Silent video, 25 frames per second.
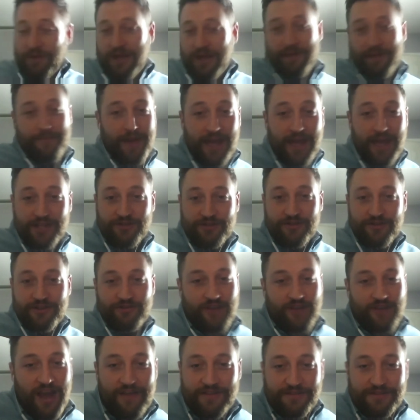patron,
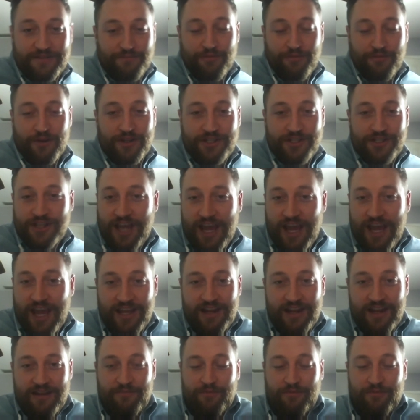Travis. Appreciate
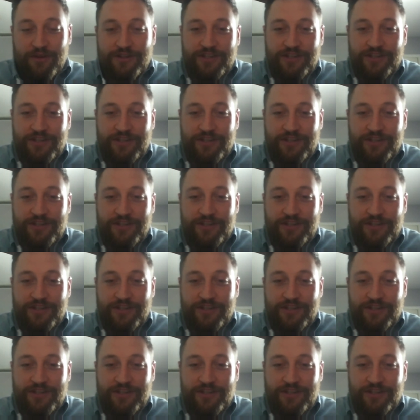it. Appreciate